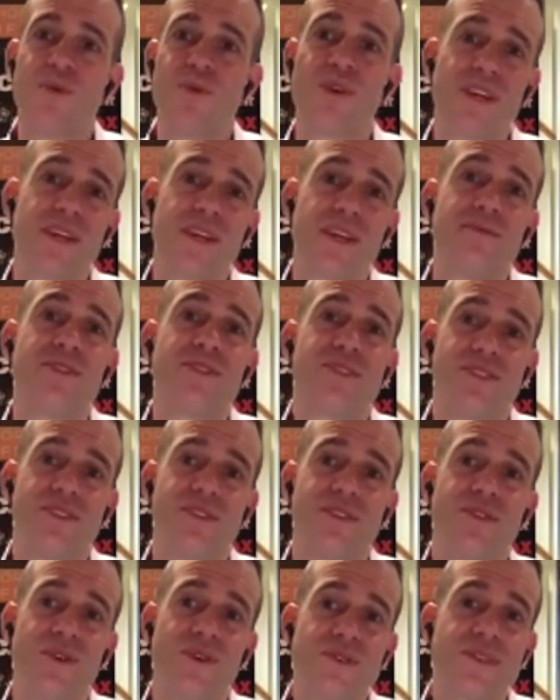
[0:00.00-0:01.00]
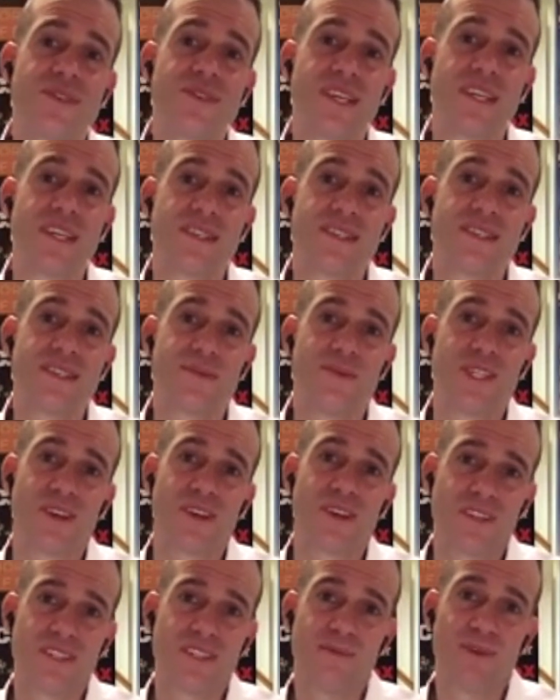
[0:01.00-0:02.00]
able to do those things that we talked
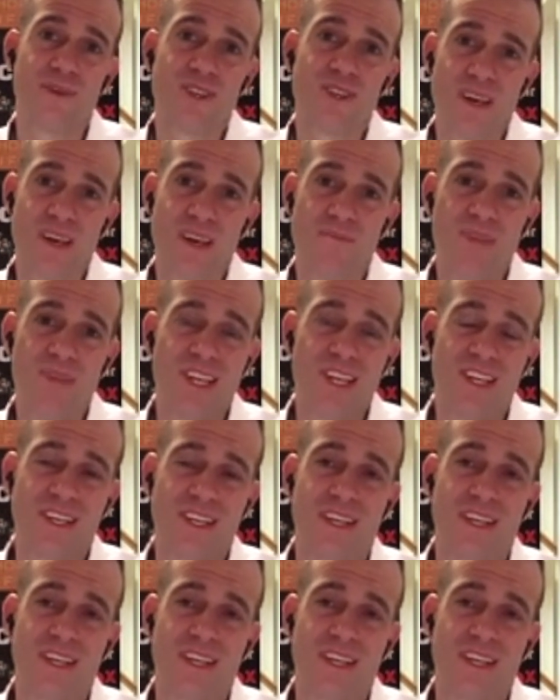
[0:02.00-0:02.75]
about in that meeting.